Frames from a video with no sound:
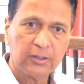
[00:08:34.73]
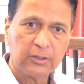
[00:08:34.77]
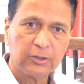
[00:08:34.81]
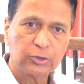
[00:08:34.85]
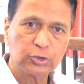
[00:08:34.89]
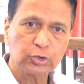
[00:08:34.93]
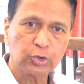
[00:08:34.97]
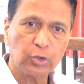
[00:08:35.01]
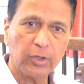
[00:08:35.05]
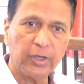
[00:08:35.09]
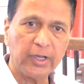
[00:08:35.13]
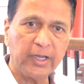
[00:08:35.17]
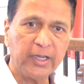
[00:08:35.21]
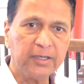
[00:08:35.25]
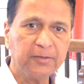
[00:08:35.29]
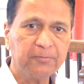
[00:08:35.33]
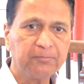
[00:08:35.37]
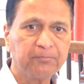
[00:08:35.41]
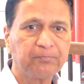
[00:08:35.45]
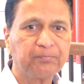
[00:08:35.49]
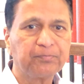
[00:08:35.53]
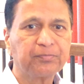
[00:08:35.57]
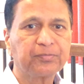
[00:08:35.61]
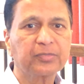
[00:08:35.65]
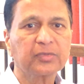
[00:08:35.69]
So, A,
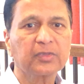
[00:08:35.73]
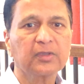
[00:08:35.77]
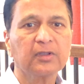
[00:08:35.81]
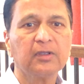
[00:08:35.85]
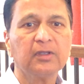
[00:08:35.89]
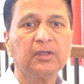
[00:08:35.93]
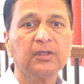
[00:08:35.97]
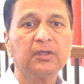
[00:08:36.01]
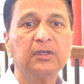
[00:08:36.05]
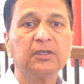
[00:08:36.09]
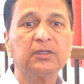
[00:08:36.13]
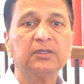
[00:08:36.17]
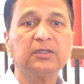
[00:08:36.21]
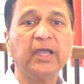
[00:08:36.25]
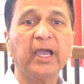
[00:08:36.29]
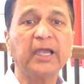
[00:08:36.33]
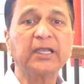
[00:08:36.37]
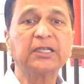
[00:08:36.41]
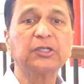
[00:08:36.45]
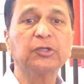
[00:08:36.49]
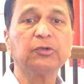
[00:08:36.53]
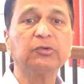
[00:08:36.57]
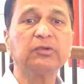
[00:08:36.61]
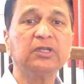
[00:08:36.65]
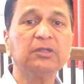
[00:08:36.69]
the
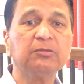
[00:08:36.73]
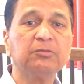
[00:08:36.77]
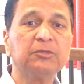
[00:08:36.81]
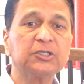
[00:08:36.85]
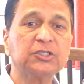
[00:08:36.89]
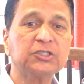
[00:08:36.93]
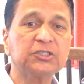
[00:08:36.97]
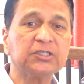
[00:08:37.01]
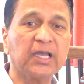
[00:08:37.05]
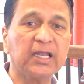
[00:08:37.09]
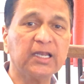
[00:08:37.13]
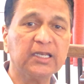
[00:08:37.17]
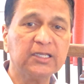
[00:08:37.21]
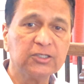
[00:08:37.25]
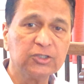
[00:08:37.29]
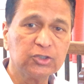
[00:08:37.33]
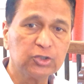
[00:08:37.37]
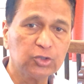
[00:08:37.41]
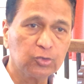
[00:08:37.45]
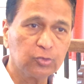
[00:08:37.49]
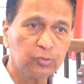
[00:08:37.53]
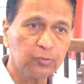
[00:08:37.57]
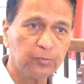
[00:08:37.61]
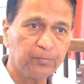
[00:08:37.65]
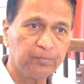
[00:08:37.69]
activity must challenge
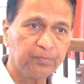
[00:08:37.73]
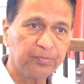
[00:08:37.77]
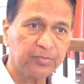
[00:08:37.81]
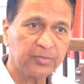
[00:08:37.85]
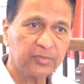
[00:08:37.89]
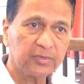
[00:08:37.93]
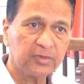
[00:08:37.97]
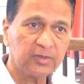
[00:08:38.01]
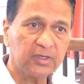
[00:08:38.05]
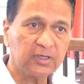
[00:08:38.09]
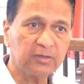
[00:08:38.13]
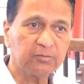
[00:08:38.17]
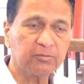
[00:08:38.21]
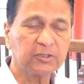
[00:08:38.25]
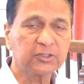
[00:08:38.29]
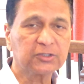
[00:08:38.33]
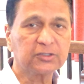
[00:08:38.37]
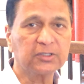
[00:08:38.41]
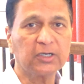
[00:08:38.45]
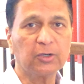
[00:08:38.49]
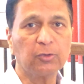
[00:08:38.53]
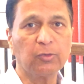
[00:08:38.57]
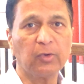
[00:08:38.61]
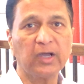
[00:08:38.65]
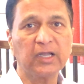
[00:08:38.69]
you, it must
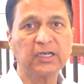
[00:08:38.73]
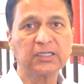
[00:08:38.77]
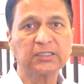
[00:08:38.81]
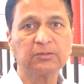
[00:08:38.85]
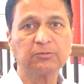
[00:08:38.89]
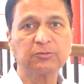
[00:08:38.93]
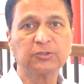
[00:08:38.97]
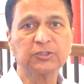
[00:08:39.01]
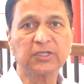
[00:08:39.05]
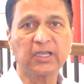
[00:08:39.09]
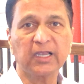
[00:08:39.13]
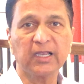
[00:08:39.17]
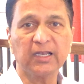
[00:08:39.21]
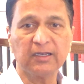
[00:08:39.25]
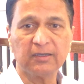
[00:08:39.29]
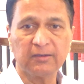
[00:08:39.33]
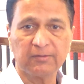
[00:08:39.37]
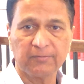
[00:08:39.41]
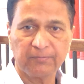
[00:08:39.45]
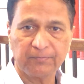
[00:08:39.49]
require some skill.